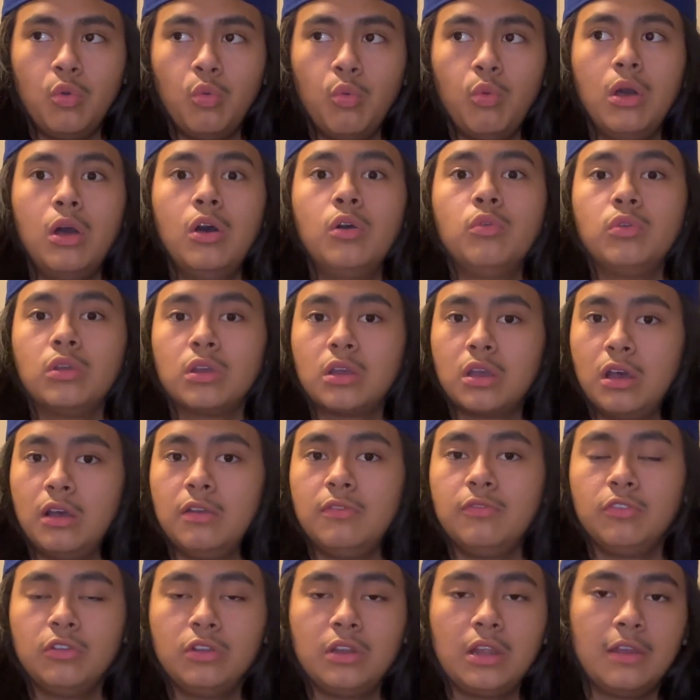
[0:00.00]
well
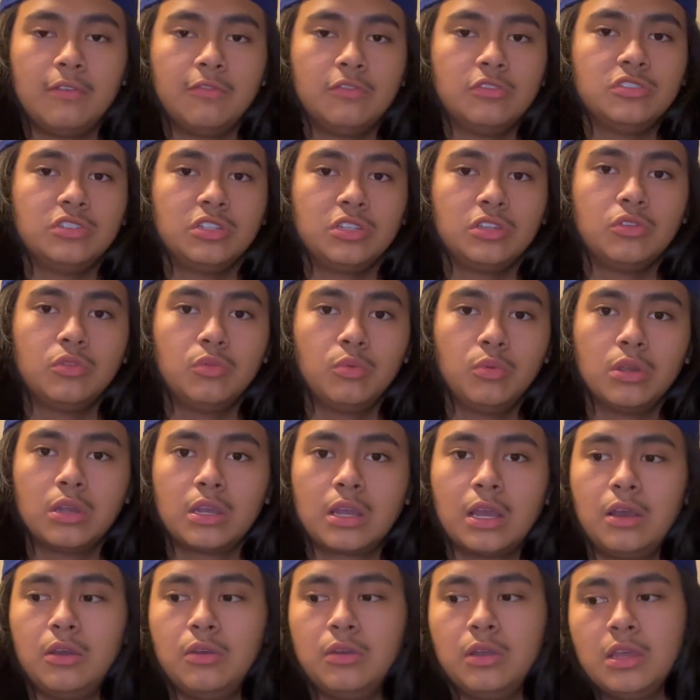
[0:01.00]
recovered every single
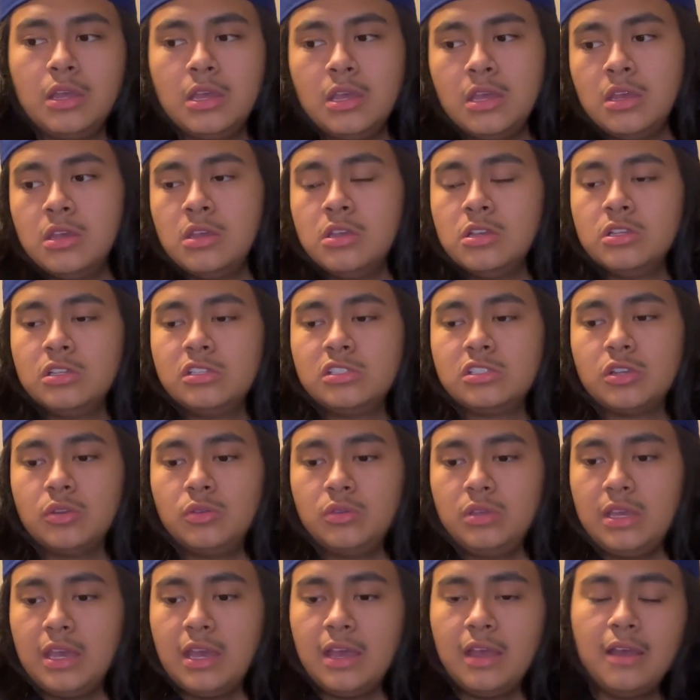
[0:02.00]
workout. So
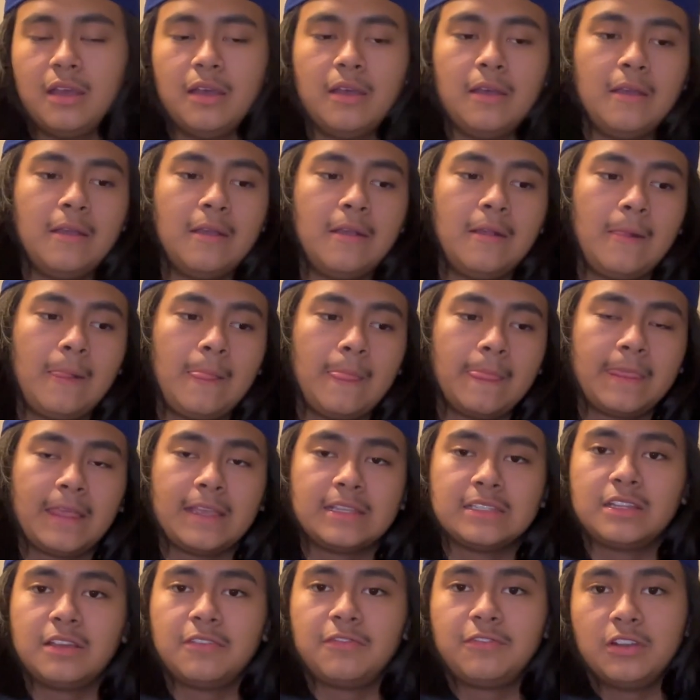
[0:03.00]
yeah,
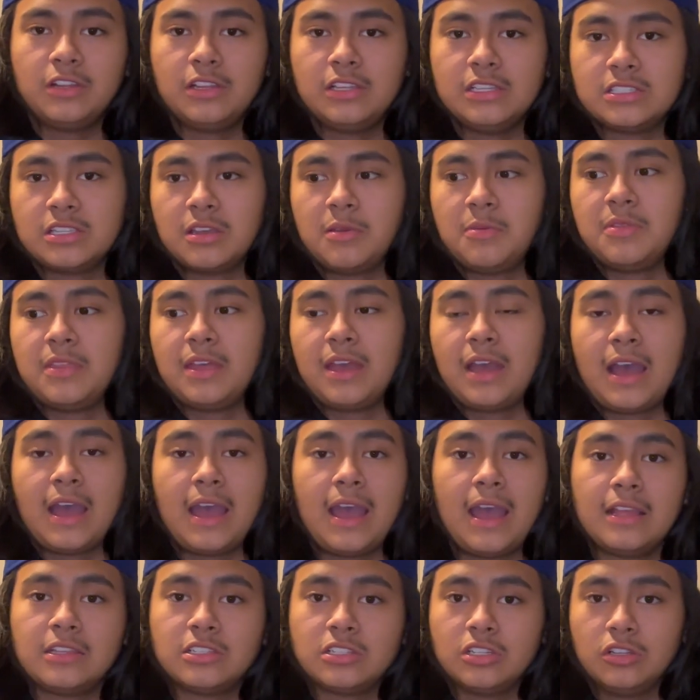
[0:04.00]
that's definitely something that I
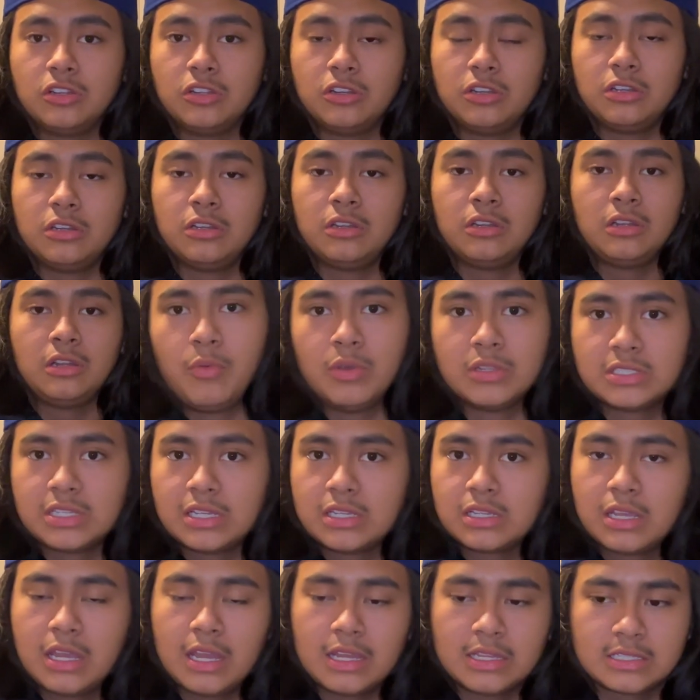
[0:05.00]
had to learn. Once
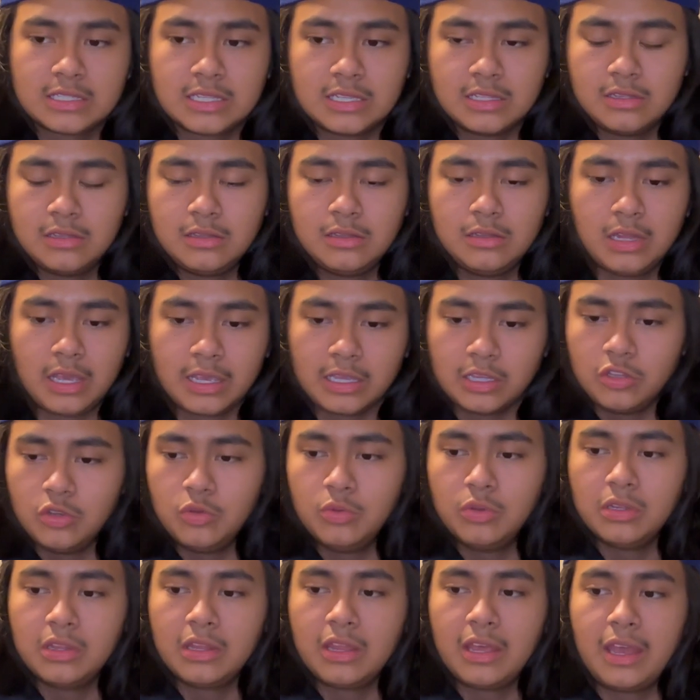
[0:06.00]
I got to like
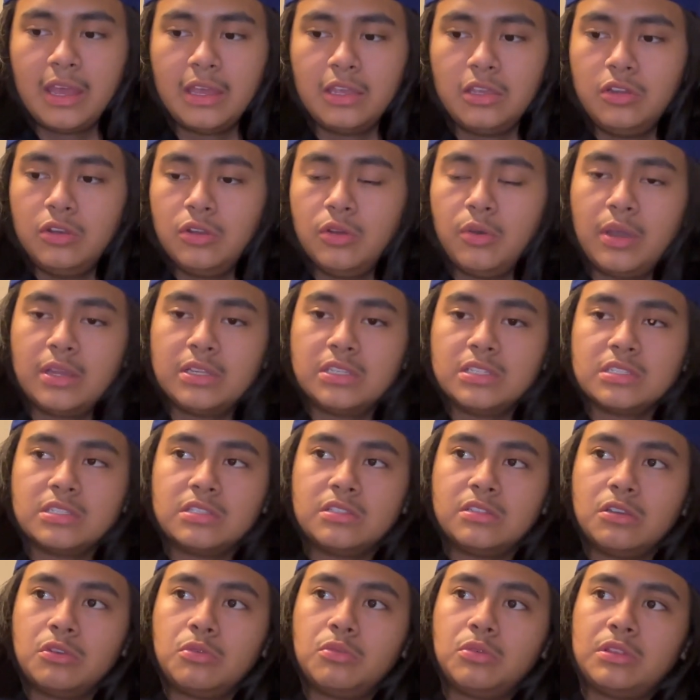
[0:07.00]
doing that, I just
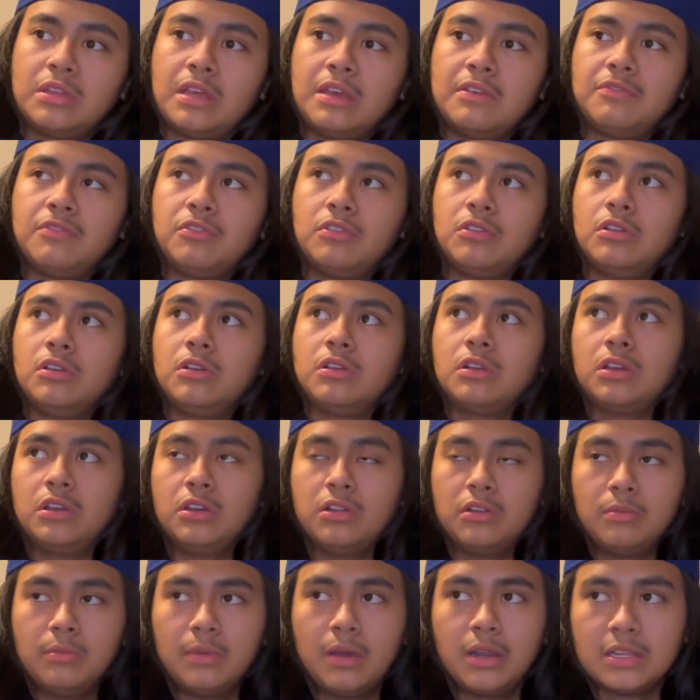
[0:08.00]
stuck with that for a
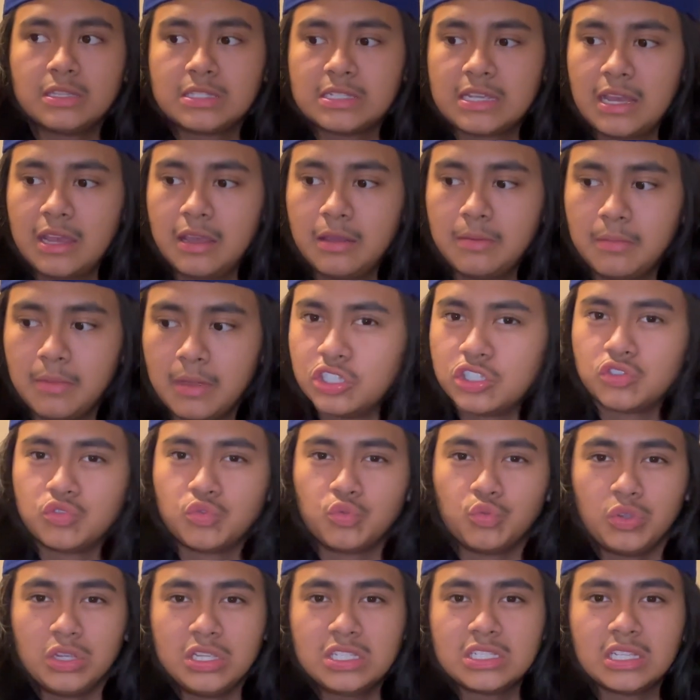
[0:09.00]
good amount of time. Just
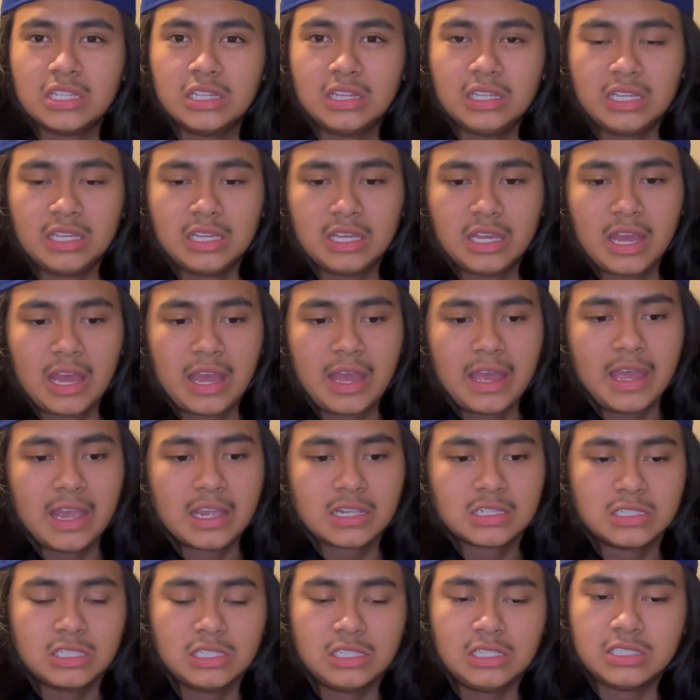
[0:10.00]
recently, I
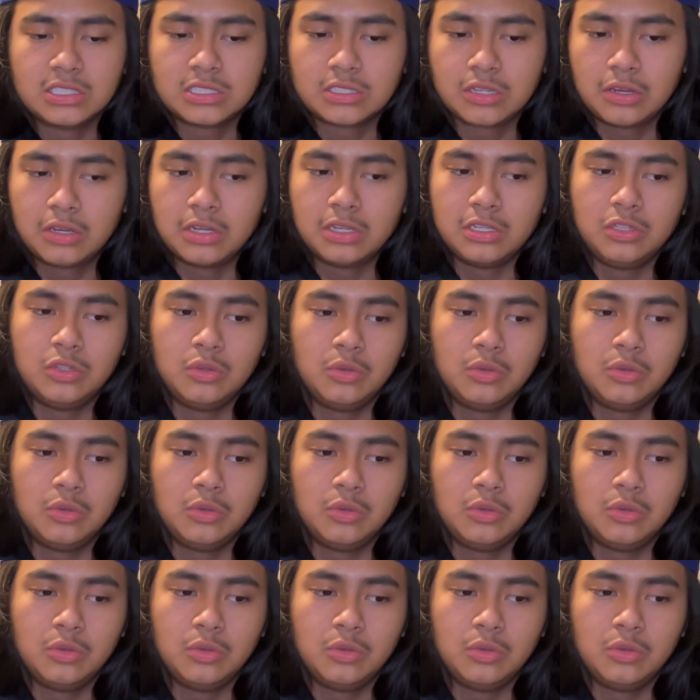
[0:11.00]
actually started